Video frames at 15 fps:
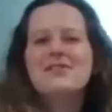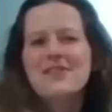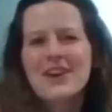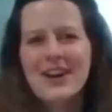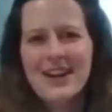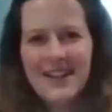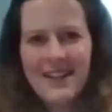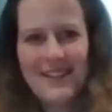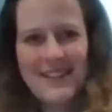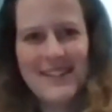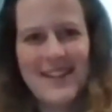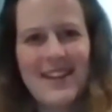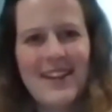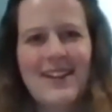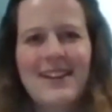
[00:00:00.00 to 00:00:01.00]
Right,
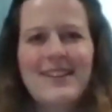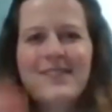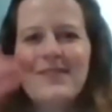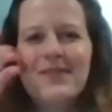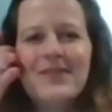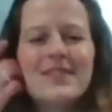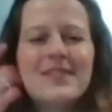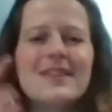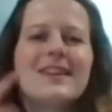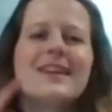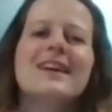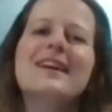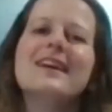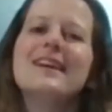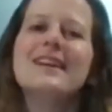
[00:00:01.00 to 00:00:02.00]
so
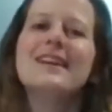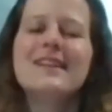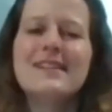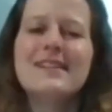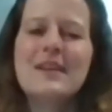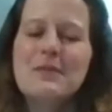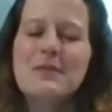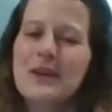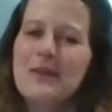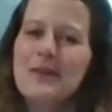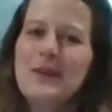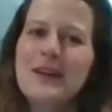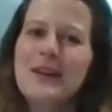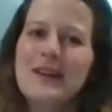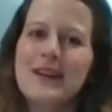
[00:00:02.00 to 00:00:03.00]
sometimes
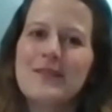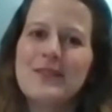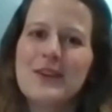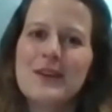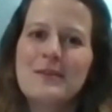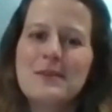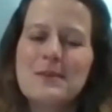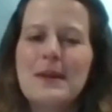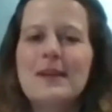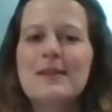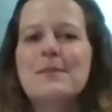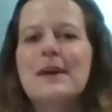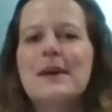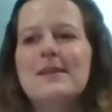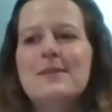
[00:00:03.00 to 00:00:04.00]
we don't have time to make the
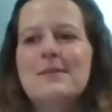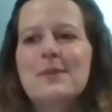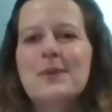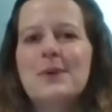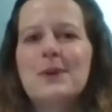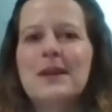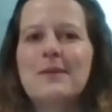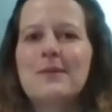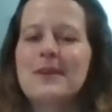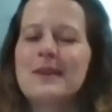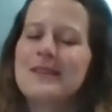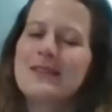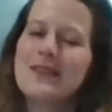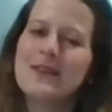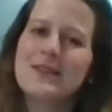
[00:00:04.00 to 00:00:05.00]
bed in the morning. We're in
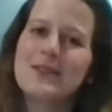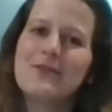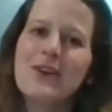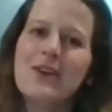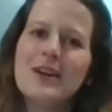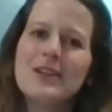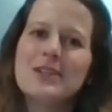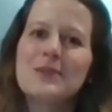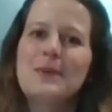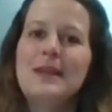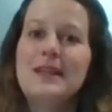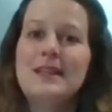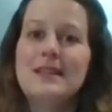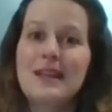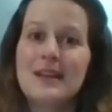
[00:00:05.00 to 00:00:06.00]
such a rush. We
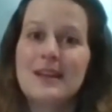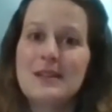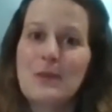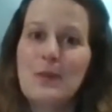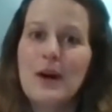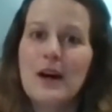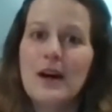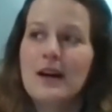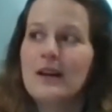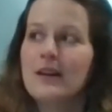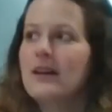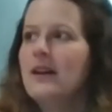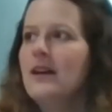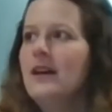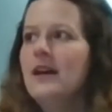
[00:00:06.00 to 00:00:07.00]
need to get to
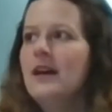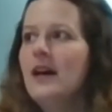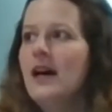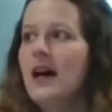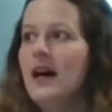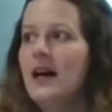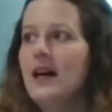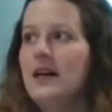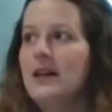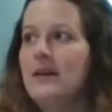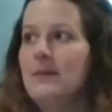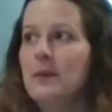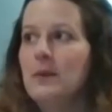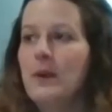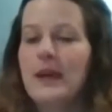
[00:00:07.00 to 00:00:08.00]
work.
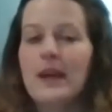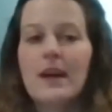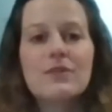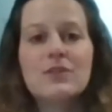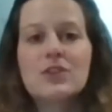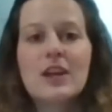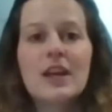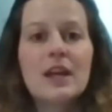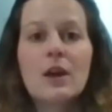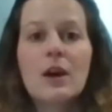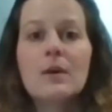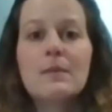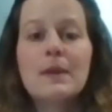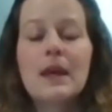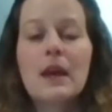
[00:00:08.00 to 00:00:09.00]
We have a train
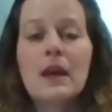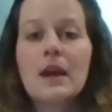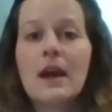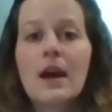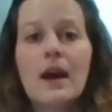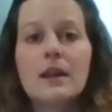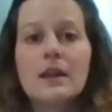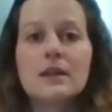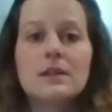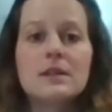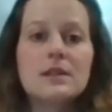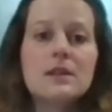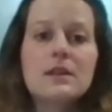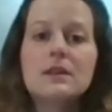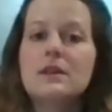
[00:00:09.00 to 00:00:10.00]
coming and
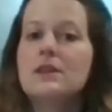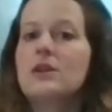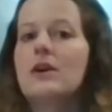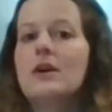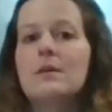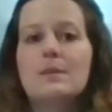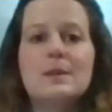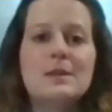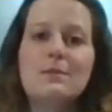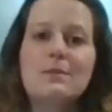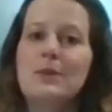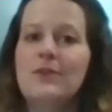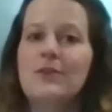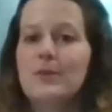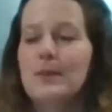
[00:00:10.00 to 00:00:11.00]
the time isn't
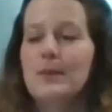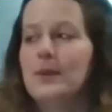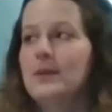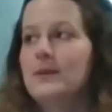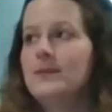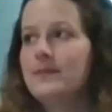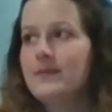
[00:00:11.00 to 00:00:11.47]
movable.